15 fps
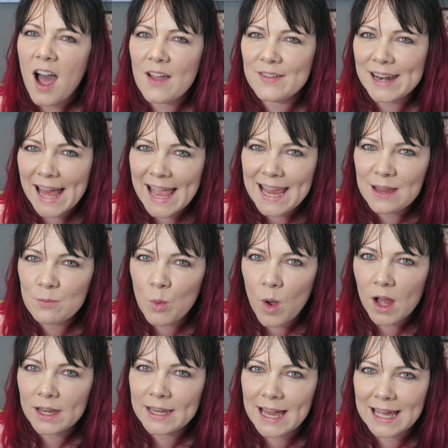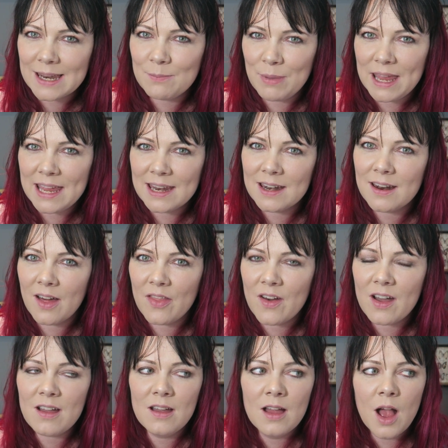I have an A in one and a B in
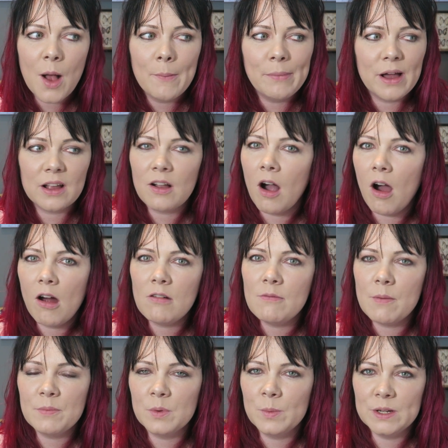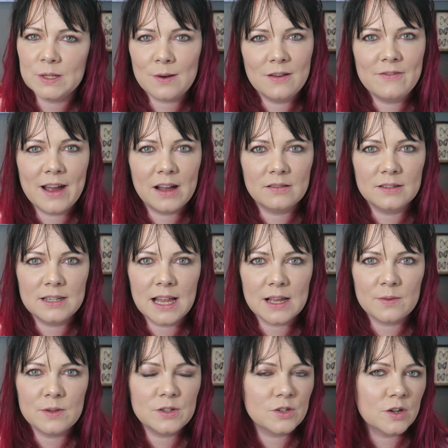another, but I can't remember which way round,
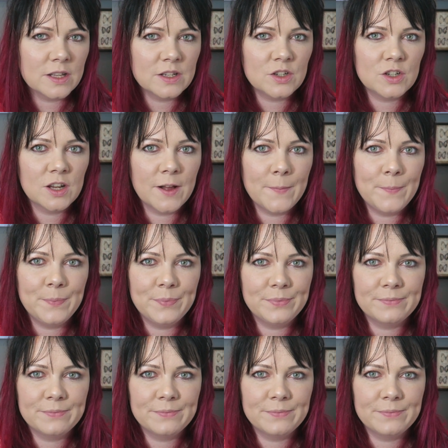language or literature.